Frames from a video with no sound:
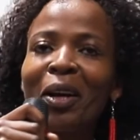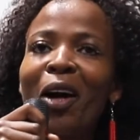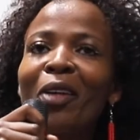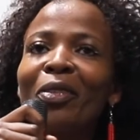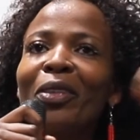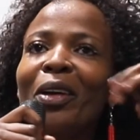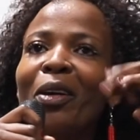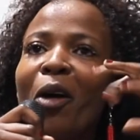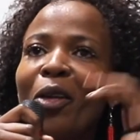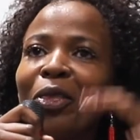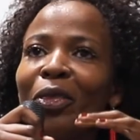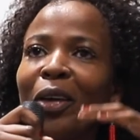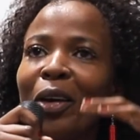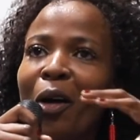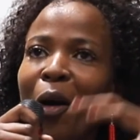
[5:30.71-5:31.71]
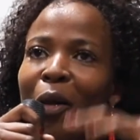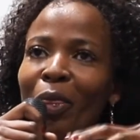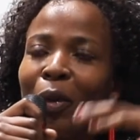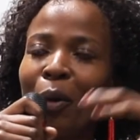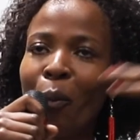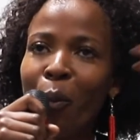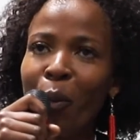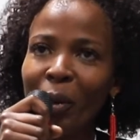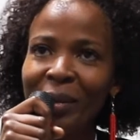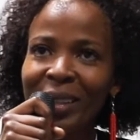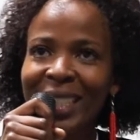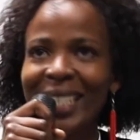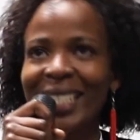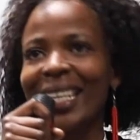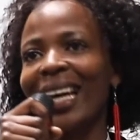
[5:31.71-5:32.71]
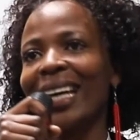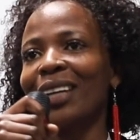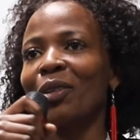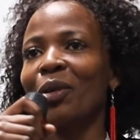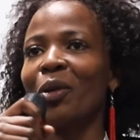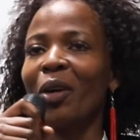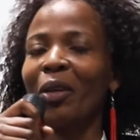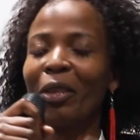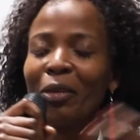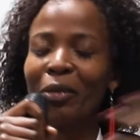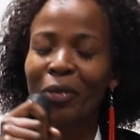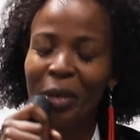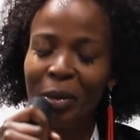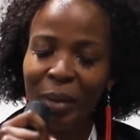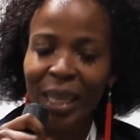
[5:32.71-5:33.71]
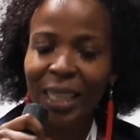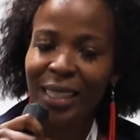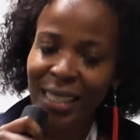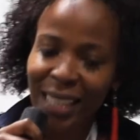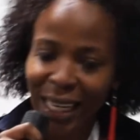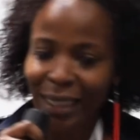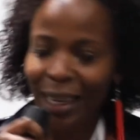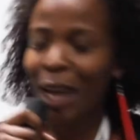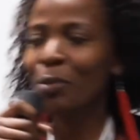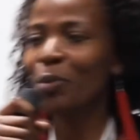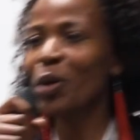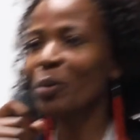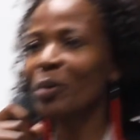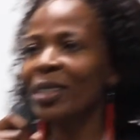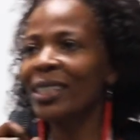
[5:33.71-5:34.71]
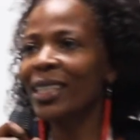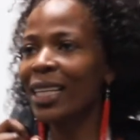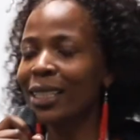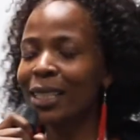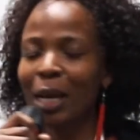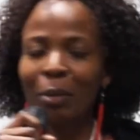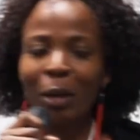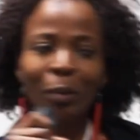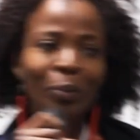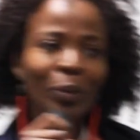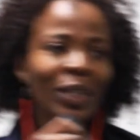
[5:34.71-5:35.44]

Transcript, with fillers: on the on the on the women's side or on the female side. I promise next time I'll